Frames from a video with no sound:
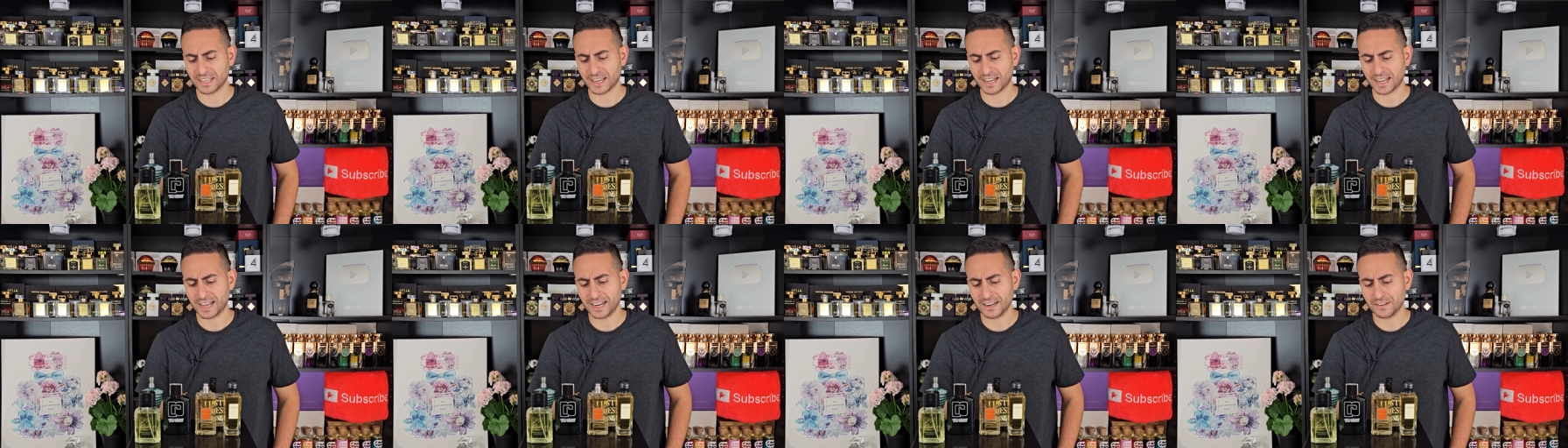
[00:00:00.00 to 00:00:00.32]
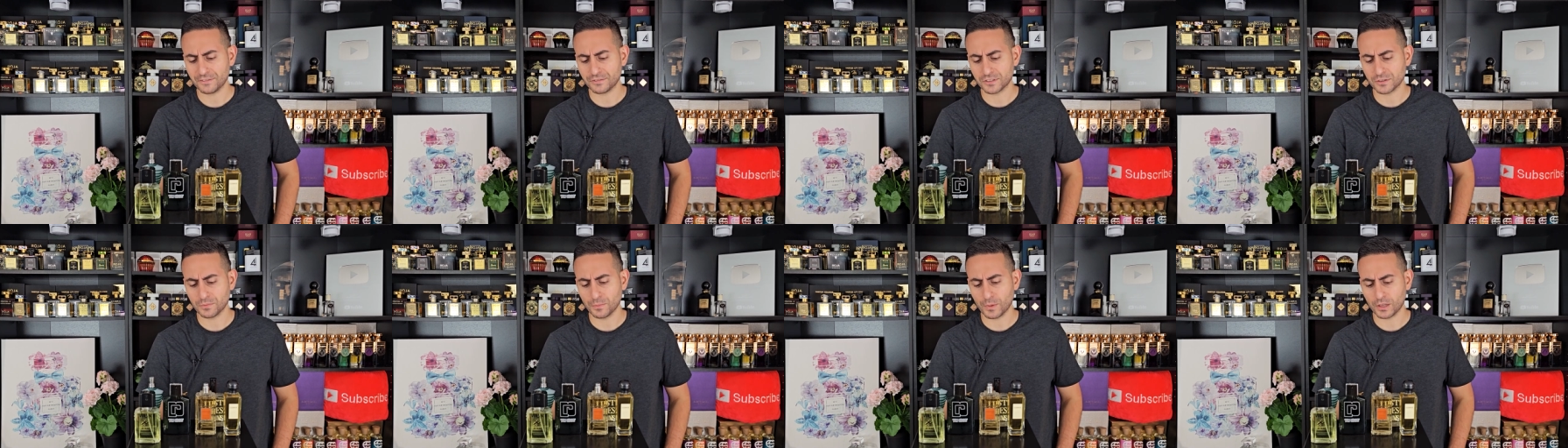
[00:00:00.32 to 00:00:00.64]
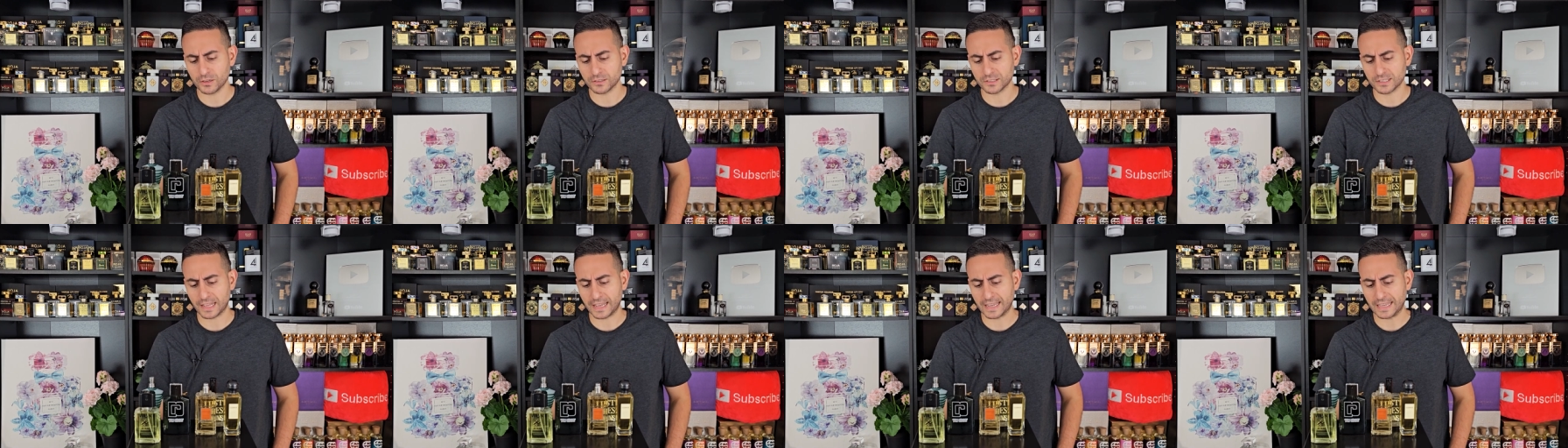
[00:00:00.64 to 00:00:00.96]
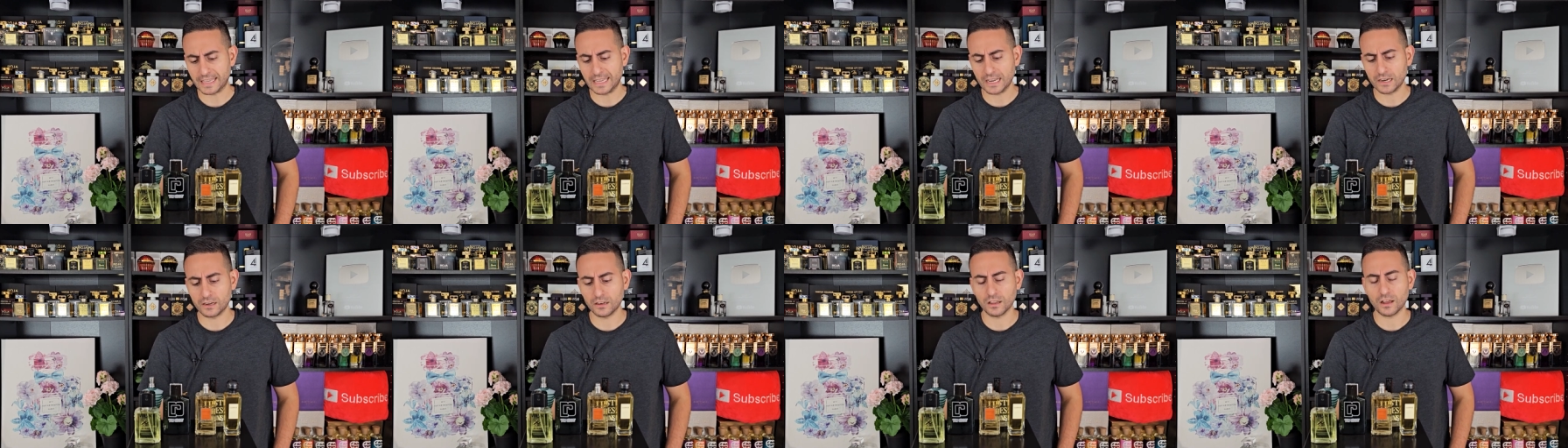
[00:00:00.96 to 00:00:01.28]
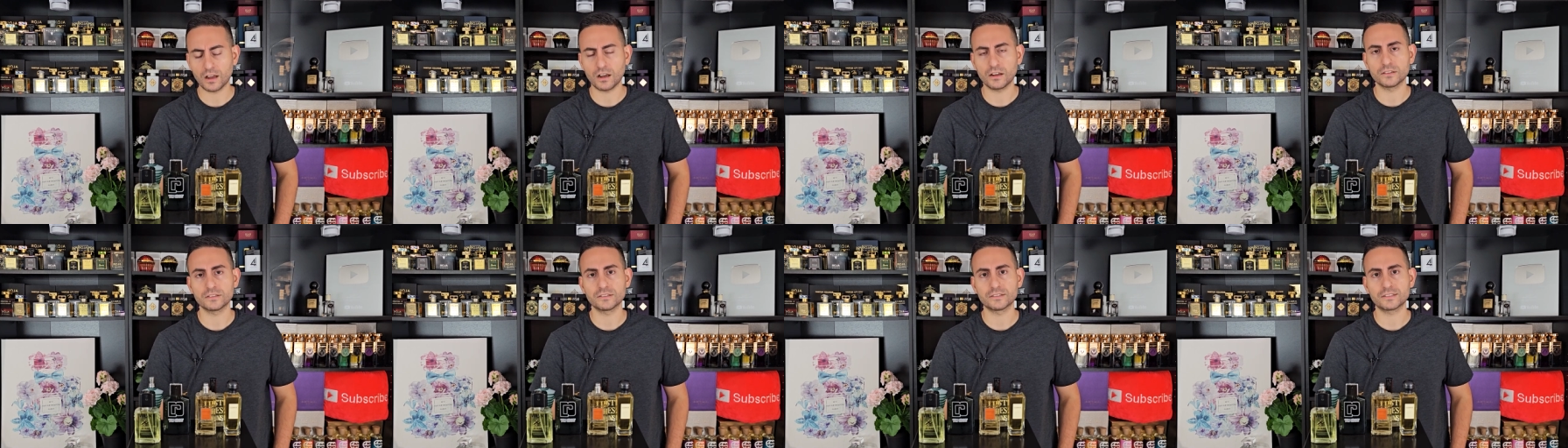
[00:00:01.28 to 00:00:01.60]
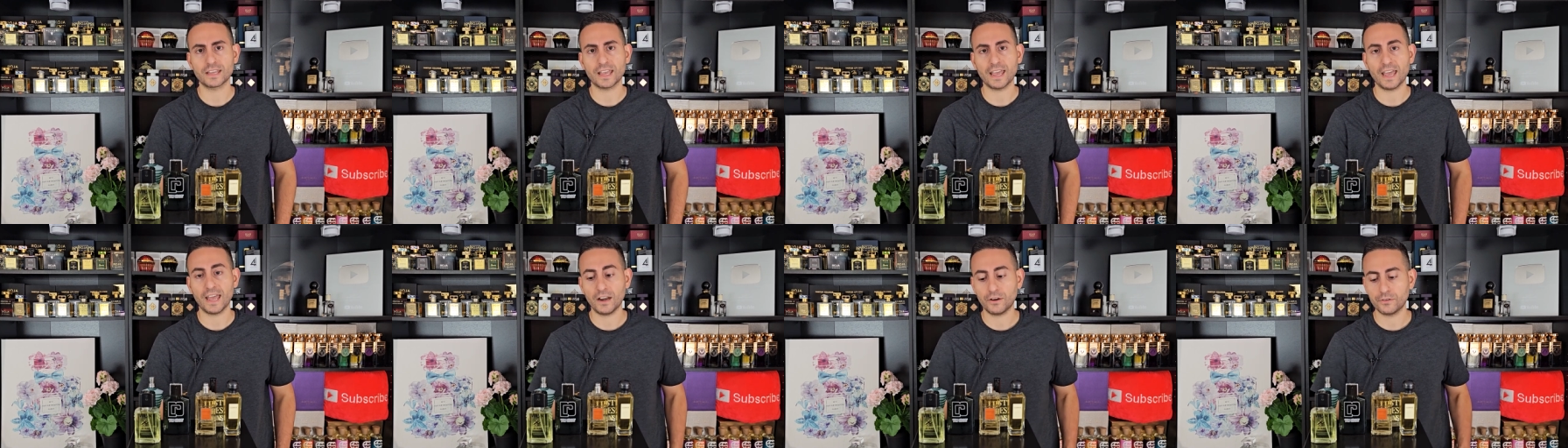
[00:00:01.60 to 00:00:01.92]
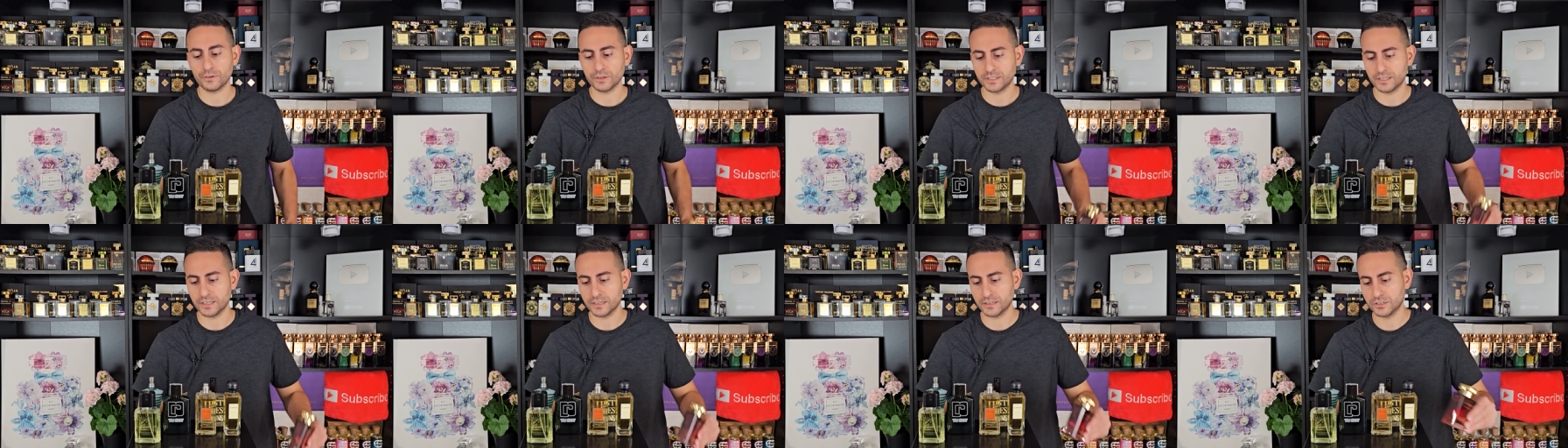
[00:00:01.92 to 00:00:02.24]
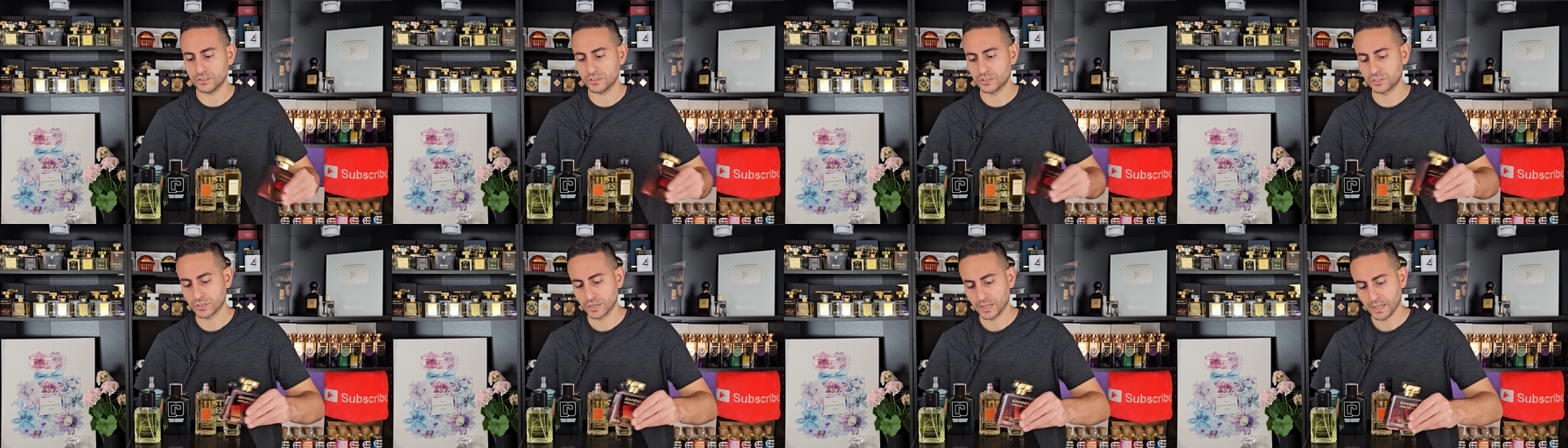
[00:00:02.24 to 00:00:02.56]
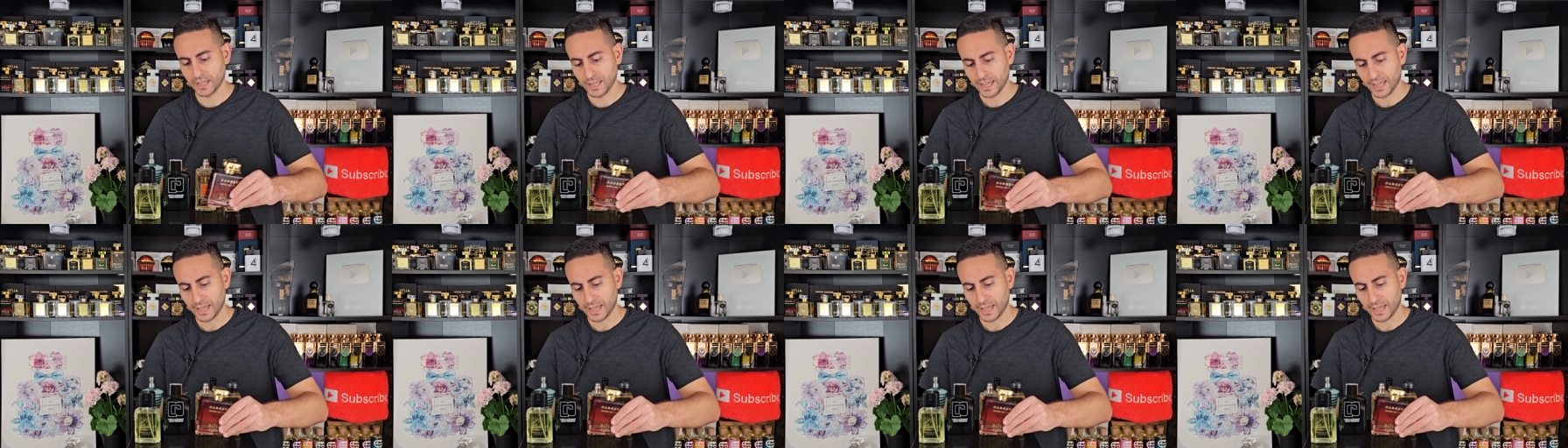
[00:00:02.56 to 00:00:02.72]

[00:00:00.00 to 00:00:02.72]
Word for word: that kind of smells like Guerlain's Heritage,